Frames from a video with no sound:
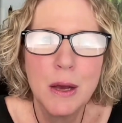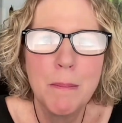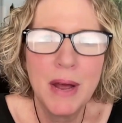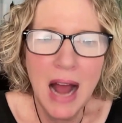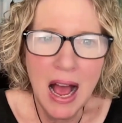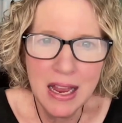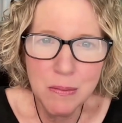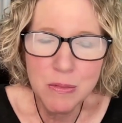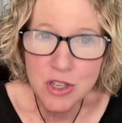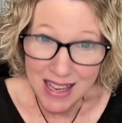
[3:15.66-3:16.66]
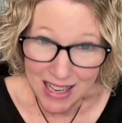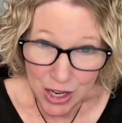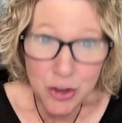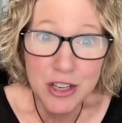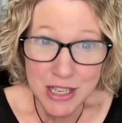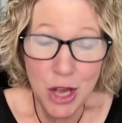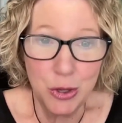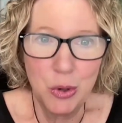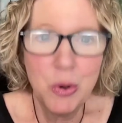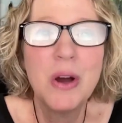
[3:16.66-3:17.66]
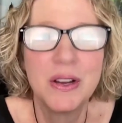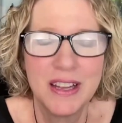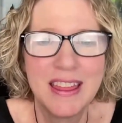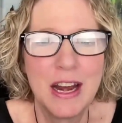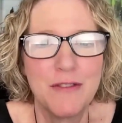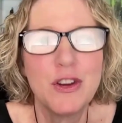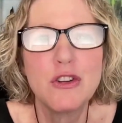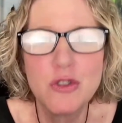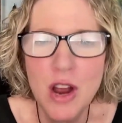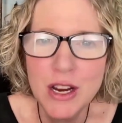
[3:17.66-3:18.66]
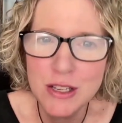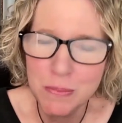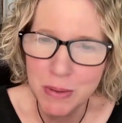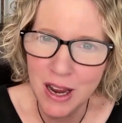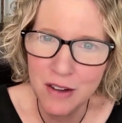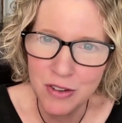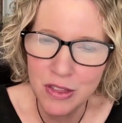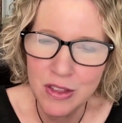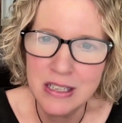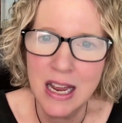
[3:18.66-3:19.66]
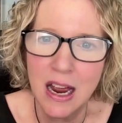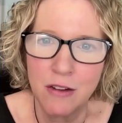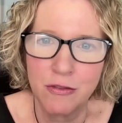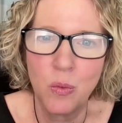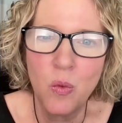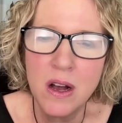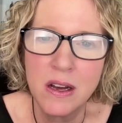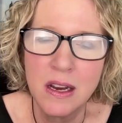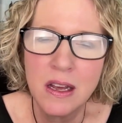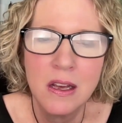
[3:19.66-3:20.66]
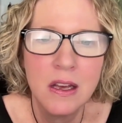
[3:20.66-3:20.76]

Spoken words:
But I am here to tell you that if you're trying to be everything to everyone,